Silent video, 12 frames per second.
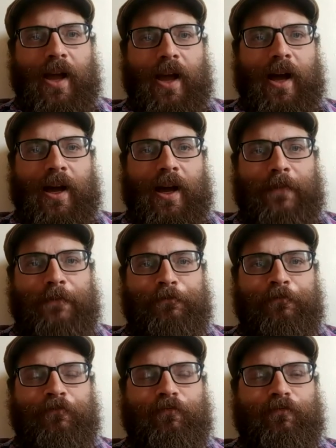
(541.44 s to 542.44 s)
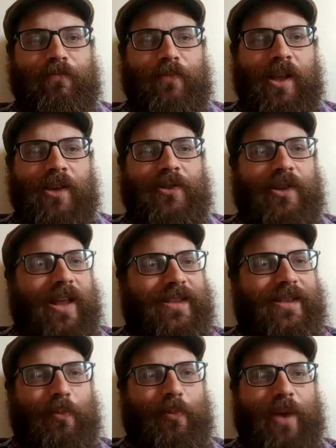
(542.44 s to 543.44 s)
Um, so
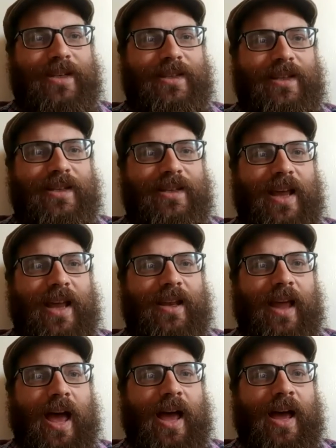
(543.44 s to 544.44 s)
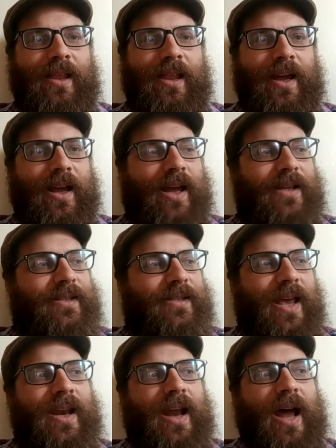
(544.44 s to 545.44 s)
that's the basics. And uh, like I
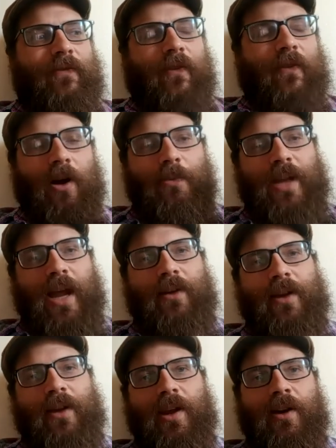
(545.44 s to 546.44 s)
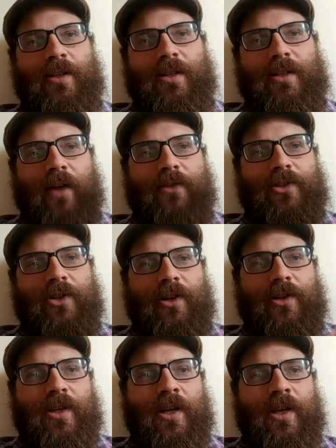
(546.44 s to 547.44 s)
said, I farm down here in South
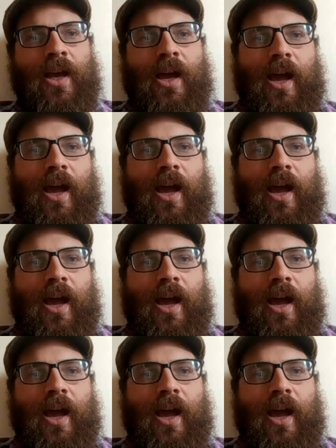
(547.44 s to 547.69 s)
Jersey.